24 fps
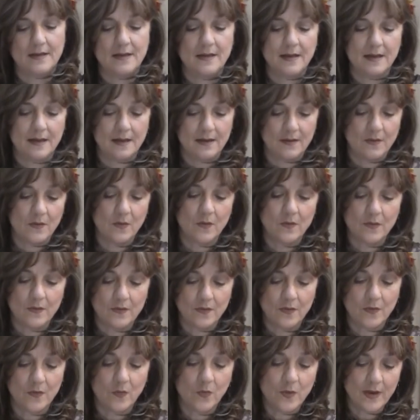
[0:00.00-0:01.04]
the
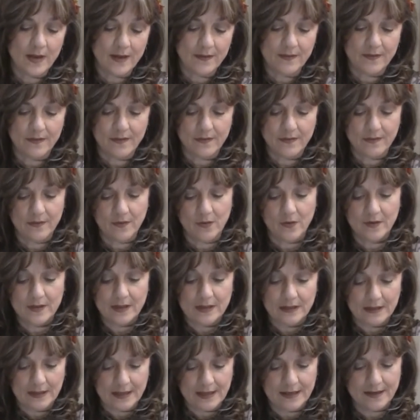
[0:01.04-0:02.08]
width or the
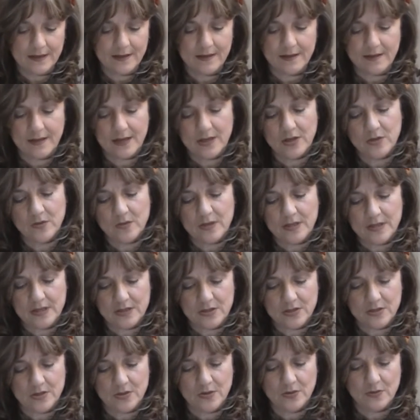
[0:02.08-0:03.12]
length that you need
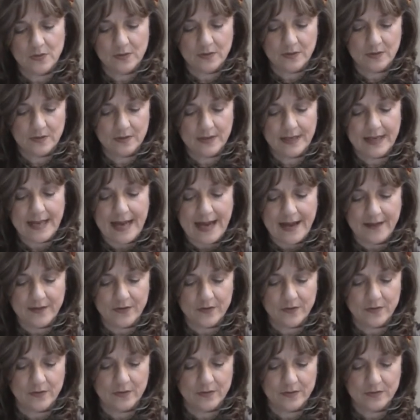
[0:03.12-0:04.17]
to
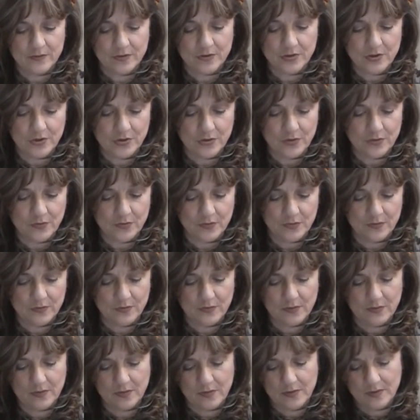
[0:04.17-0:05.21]
gather to.
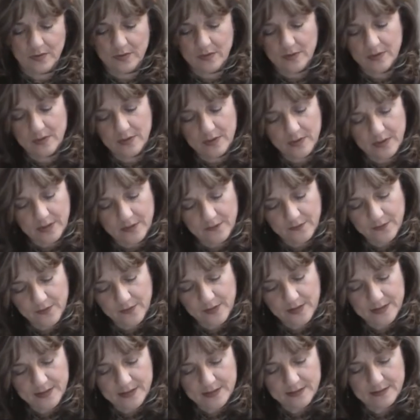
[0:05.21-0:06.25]
And for
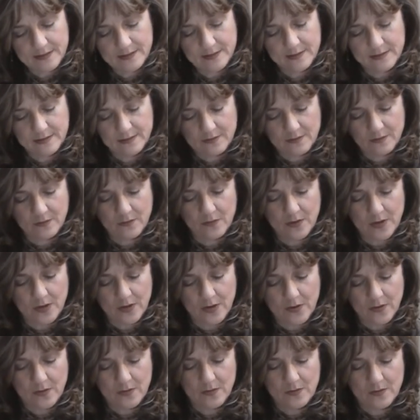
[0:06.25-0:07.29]
this
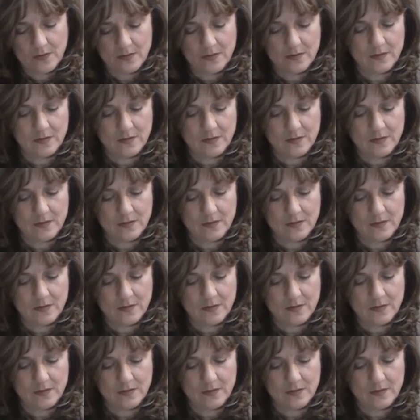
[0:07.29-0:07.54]
row,